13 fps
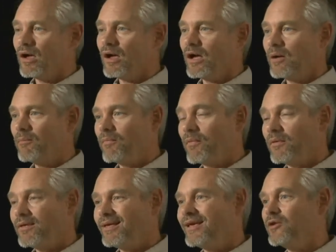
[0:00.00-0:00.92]
um,
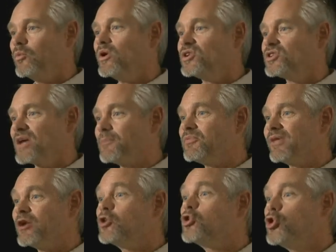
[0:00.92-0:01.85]
in which
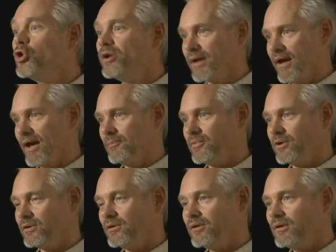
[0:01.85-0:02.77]
something could
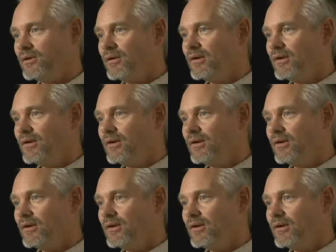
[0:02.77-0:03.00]
happen.